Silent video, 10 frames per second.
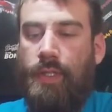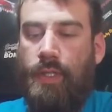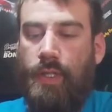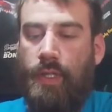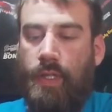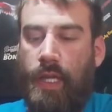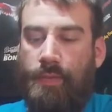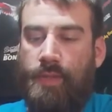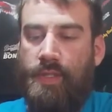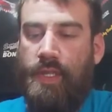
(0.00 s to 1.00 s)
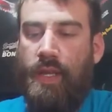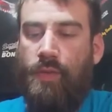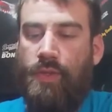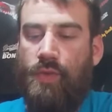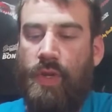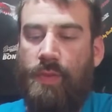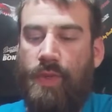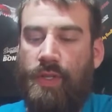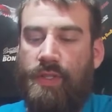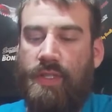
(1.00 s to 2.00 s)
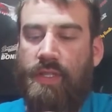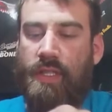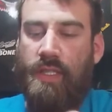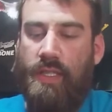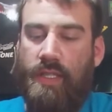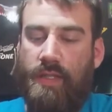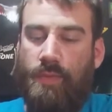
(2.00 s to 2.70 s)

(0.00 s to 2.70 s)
I haven't decided which way I'm going to stick these,